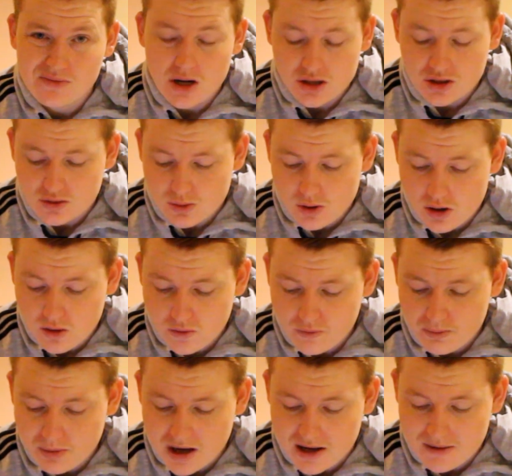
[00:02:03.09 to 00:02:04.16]

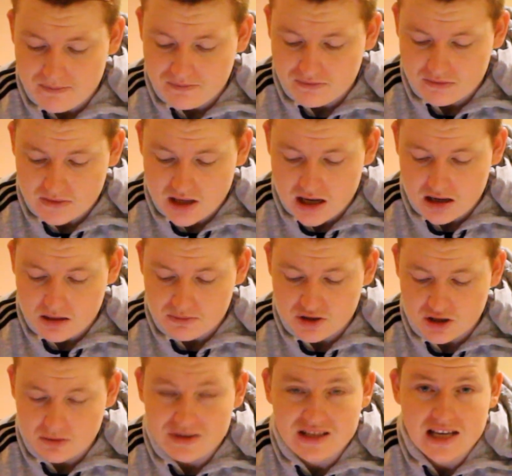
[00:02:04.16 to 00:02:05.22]
1-12, but hey, I'm just
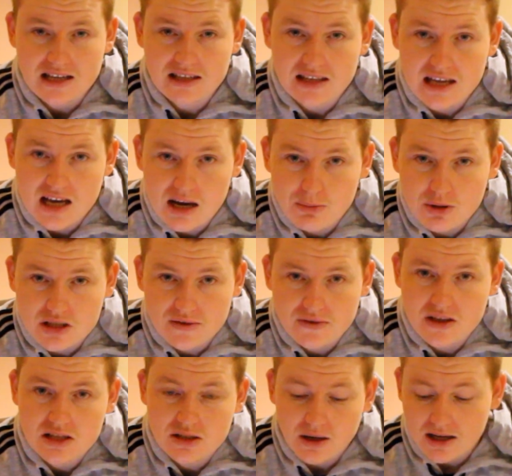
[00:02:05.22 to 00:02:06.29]
going to be taking the Cowboys for
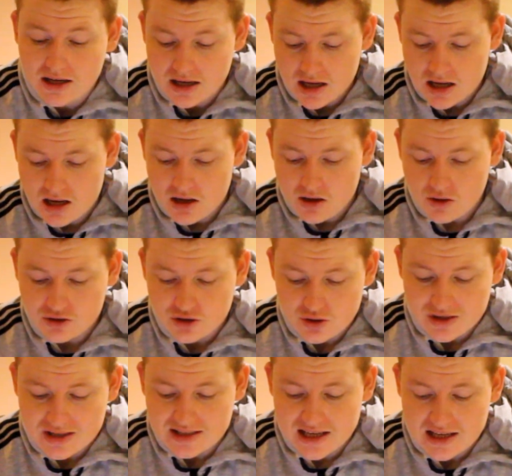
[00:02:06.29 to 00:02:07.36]
this one. On to
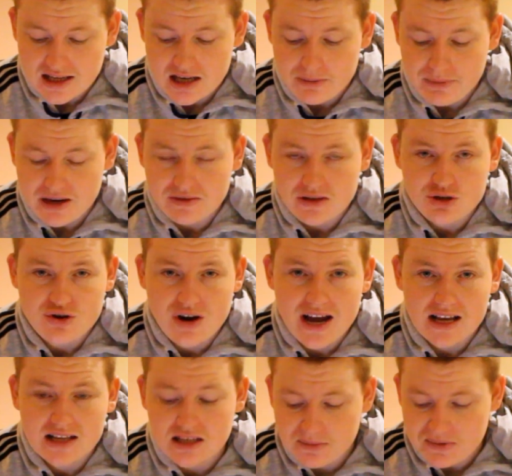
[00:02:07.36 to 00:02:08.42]
the second game, we have the
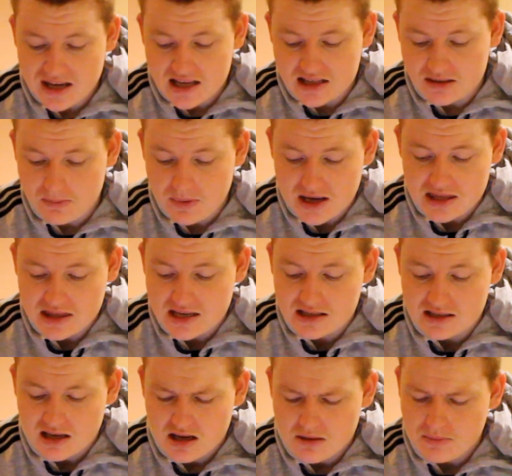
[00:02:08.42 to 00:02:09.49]
Dragons up against the
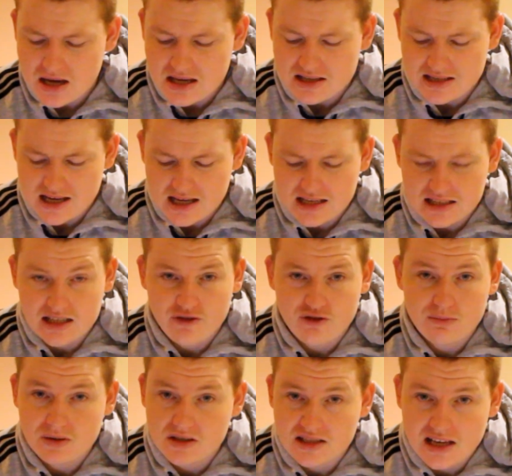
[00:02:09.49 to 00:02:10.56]
Panthers. Panthers
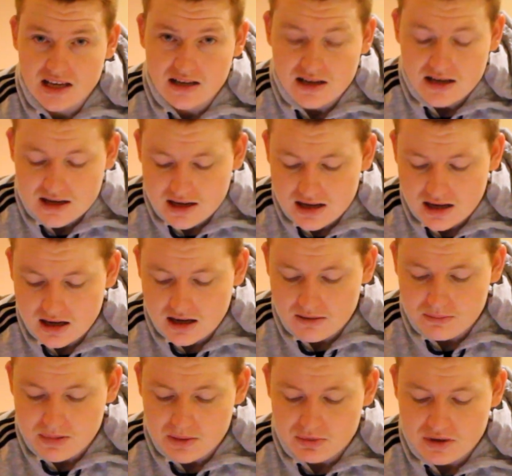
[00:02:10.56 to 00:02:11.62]

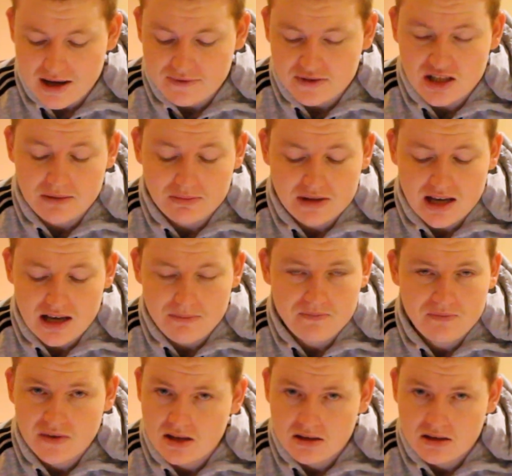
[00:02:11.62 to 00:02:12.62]
87%. People have tipped them.